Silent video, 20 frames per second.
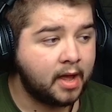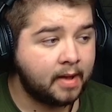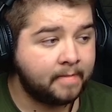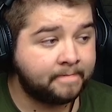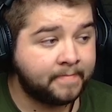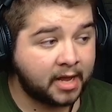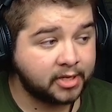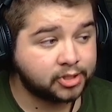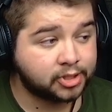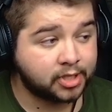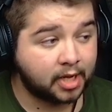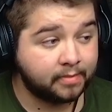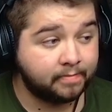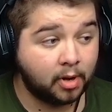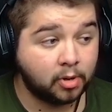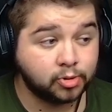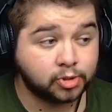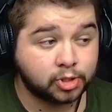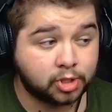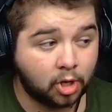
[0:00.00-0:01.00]
best at
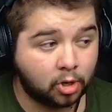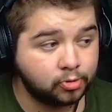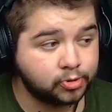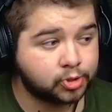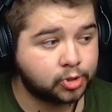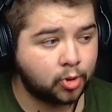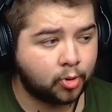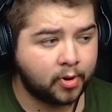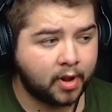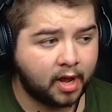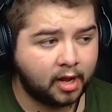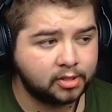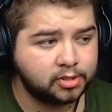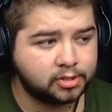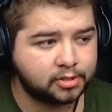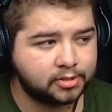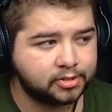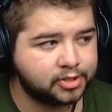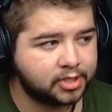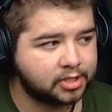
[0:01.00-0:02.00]
most goals, scoring
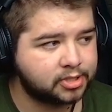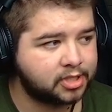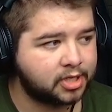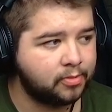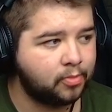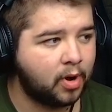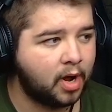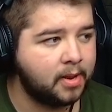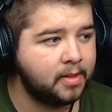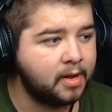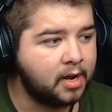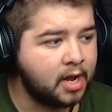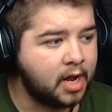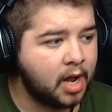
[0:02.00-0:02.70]
161.